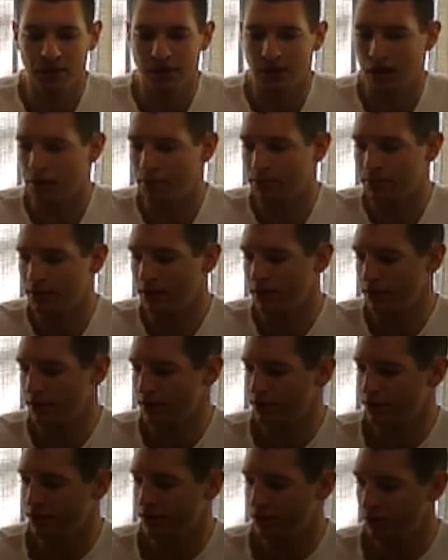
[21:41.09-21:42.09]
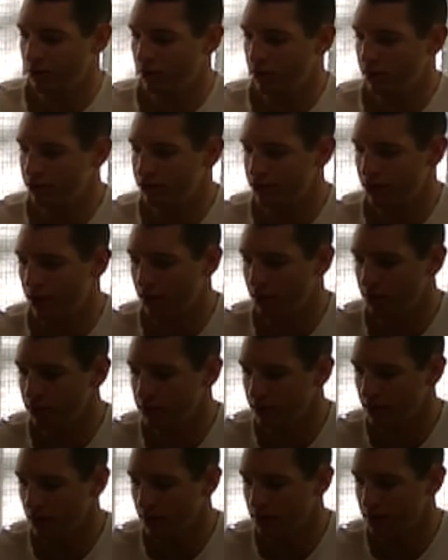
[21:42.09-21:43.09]
Now I'm curious, I do want to try it
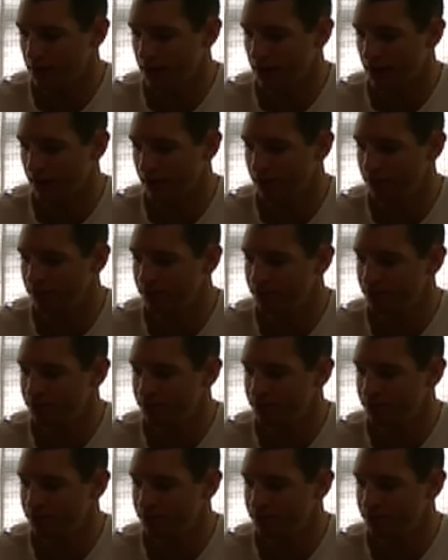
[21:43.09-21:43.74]
with the lemon again.